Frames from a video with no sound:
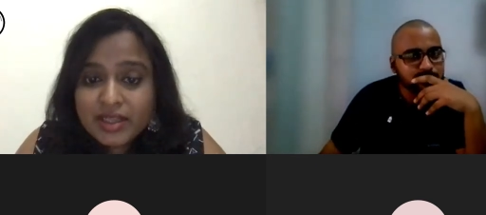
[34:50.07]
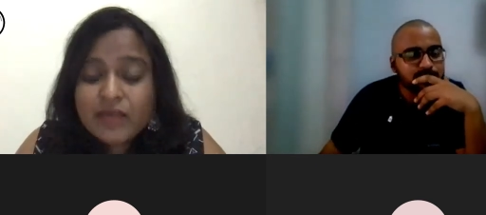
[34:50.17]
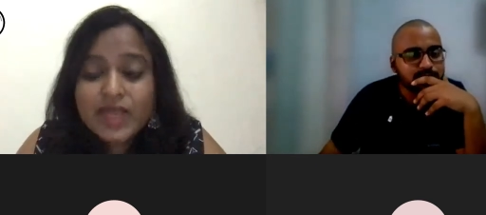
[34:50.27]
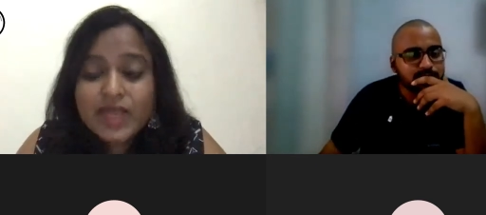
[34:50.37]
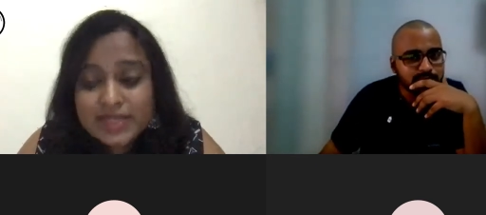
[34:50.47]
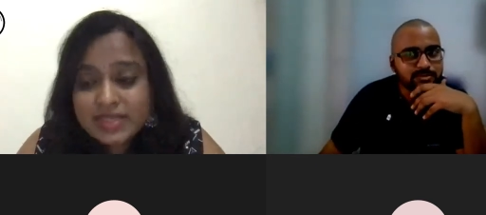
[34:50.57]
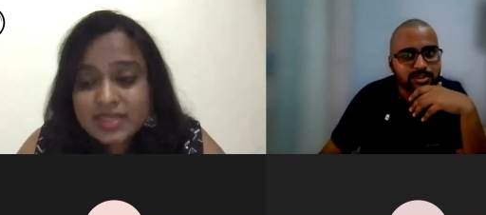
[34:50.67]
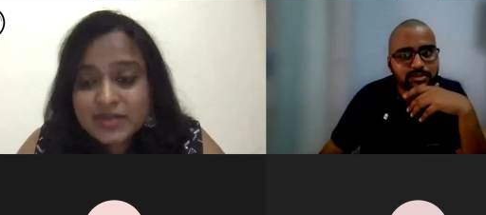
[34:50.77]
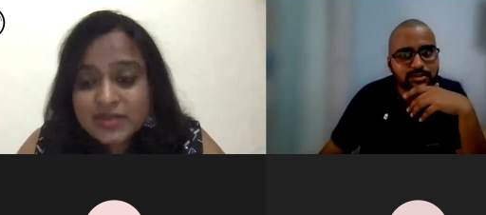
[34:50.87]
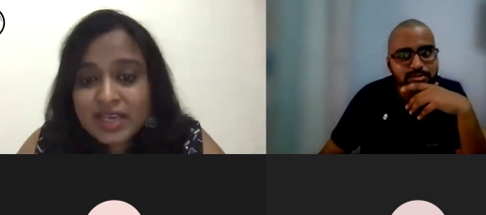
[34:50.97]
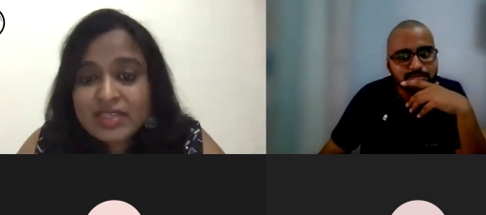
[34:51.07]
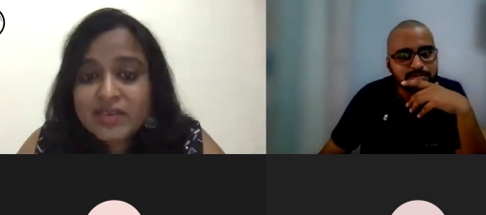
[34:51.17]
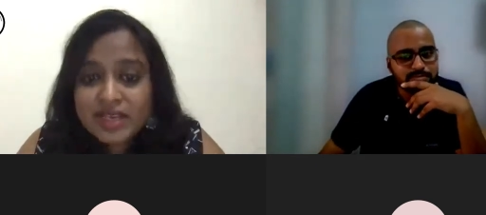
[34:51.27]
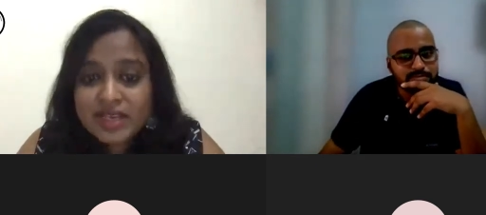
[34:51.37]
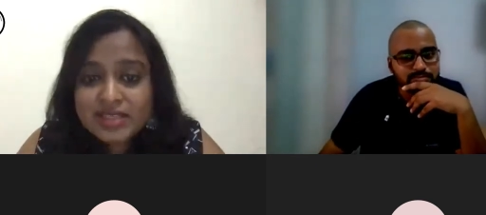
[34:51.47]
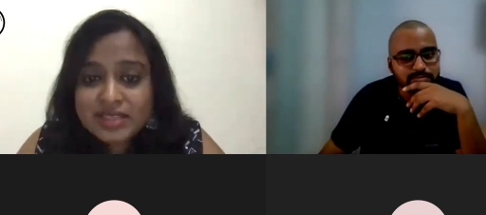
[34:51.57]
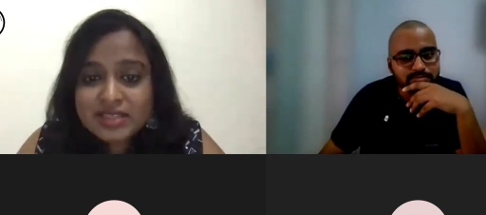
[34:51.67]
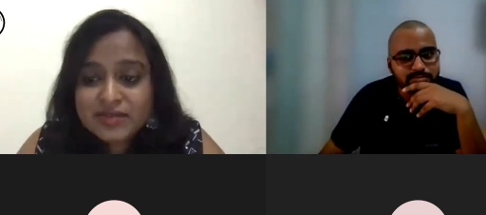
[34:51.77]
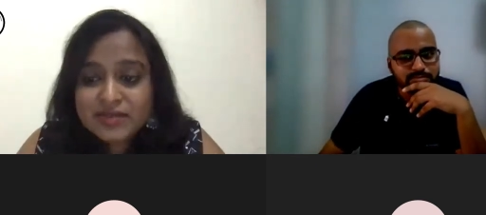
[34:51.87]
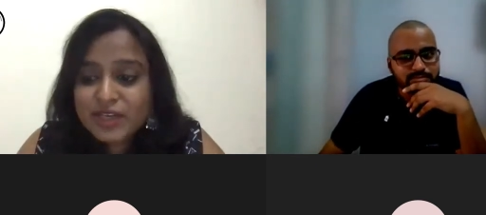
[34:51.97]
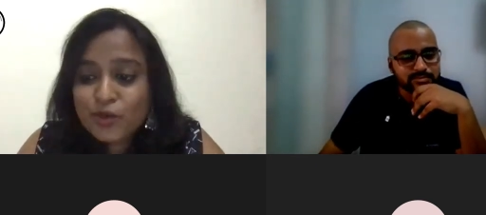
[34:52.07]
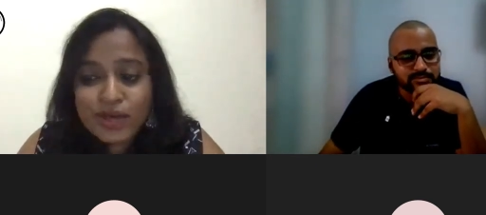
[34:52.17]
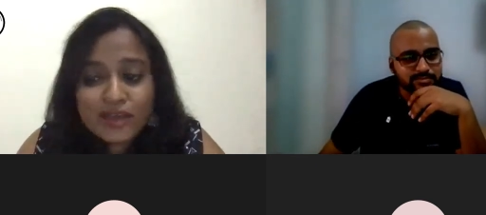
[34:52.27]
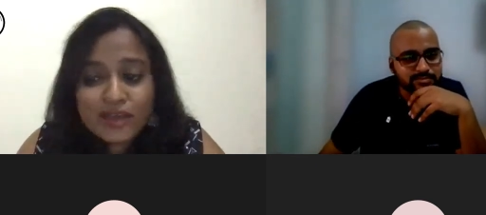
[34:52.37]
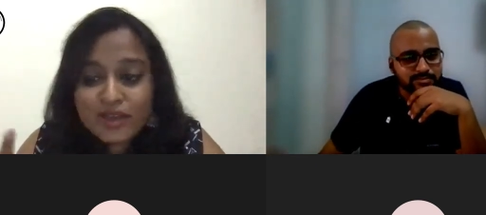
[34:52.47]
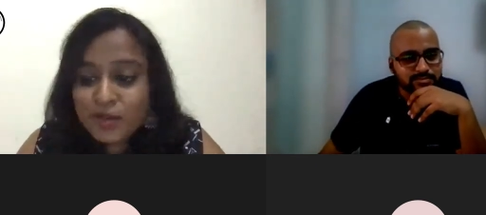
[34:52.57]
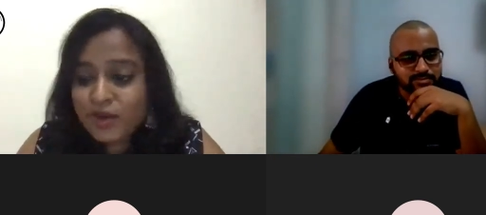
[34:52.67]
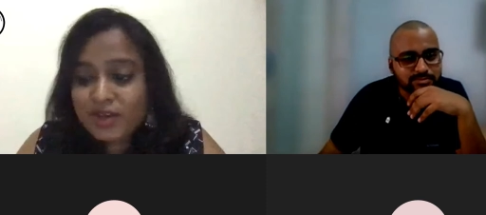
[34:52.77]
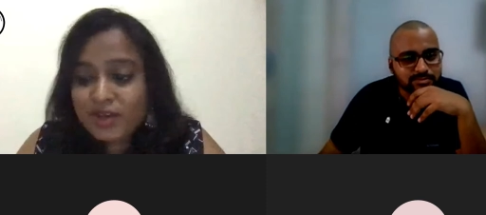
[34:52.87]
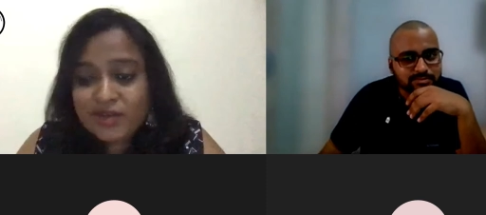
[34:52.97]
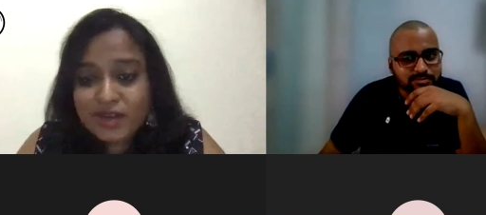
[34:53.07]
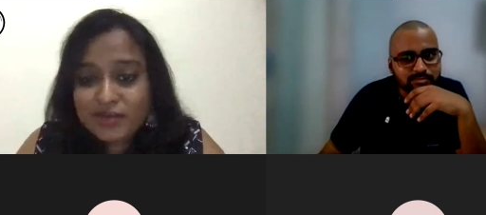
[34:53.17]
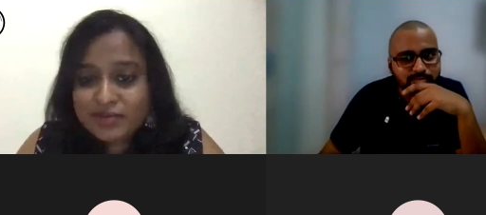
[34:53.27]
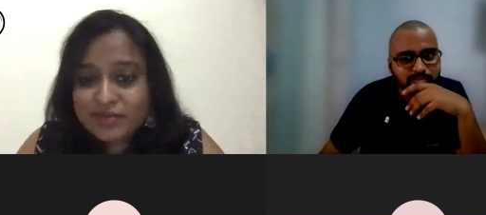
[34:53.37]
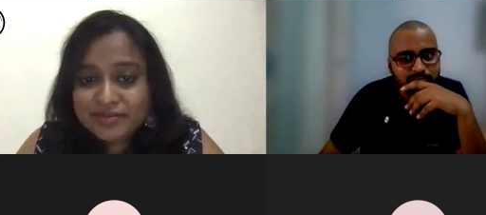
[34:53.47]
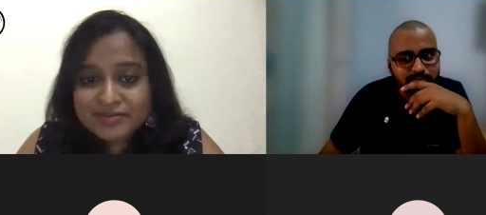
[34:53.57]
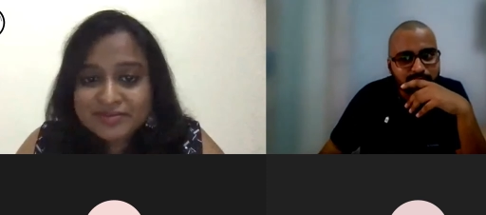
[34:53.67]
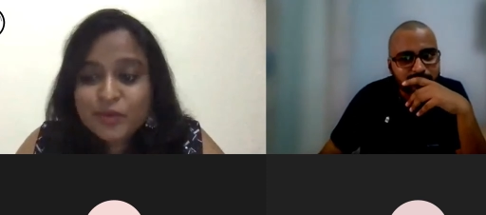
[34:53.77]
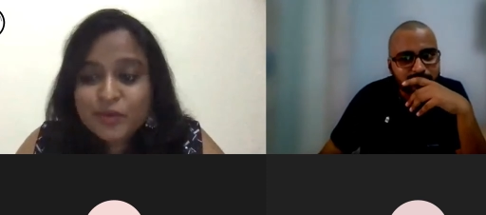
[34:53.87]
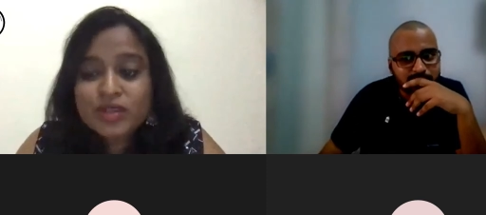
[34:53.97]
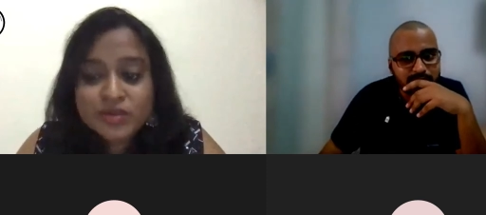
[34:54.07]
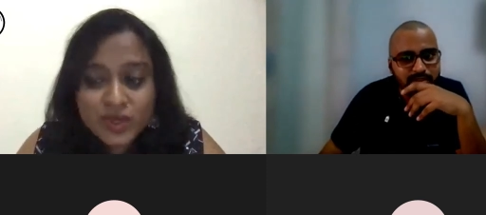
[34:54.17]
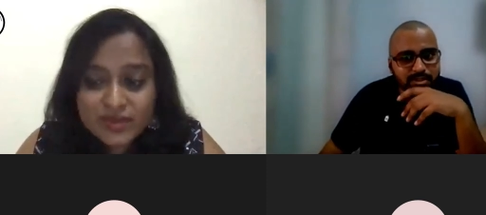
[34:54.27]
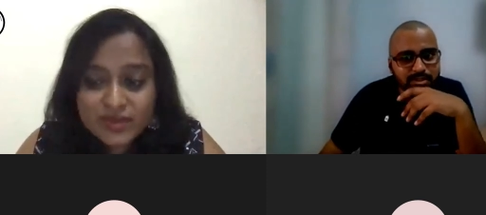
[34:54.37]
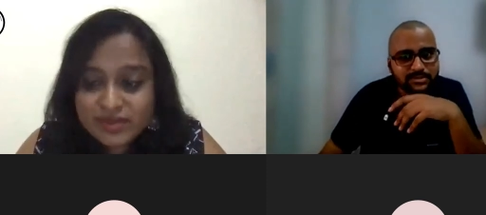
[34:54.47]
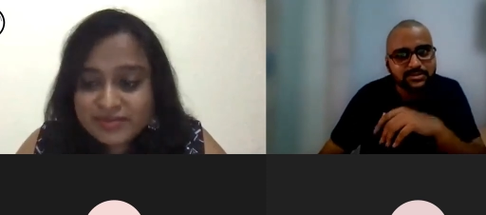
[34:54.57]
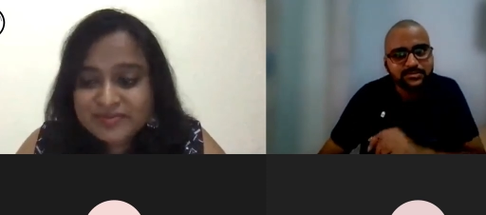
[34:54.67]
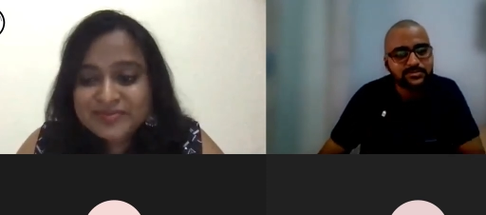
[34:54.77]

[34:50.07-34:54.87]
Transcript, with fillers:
Speaker 1: They're very sensitive. Their eyes are very sensitive. They don't have any protective cover whatsoever.